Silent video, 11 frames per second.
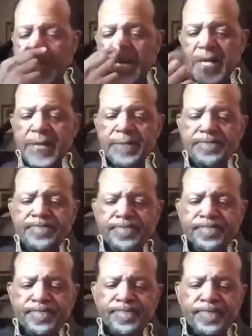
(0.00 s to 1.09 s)
Um,
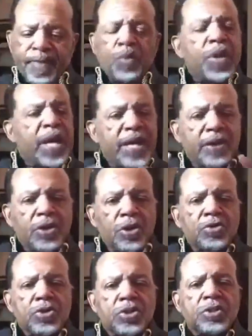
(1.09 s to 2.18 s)
we had a
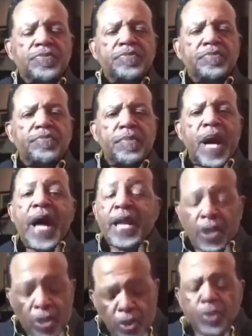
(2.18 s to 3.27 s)
close, I
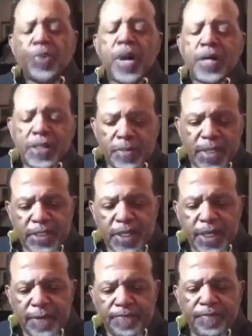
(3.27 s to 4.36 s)
had a close proximity to
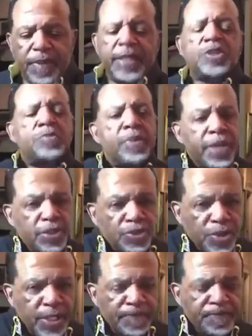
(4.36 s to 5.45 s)
him, his
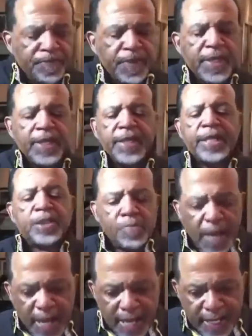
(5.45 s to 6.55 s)
ministry, his
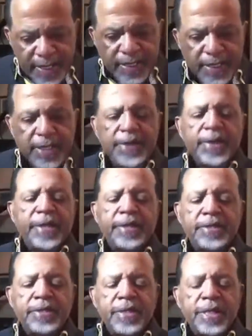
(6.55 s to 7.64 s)
mind,
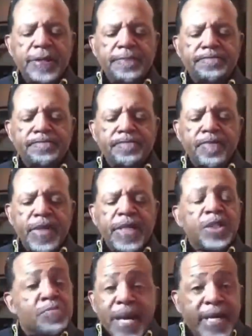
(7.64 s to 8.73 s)
his um,
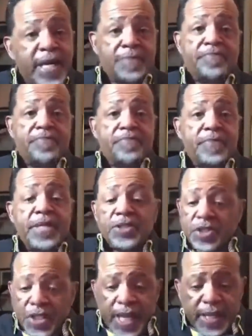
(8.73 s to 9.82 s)
his makeup, his
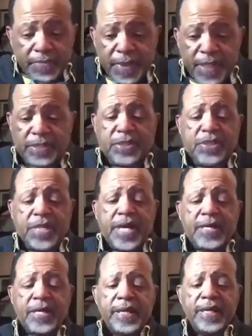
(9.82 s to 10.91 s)
statements
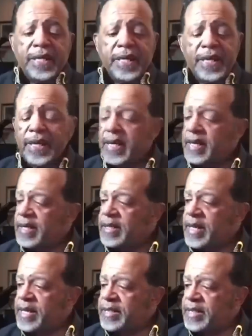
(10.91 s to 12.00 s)
that uh,
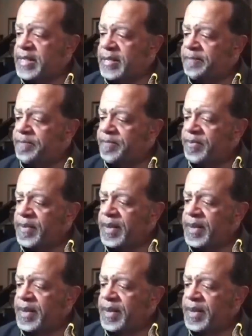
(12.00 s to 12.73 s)
that um,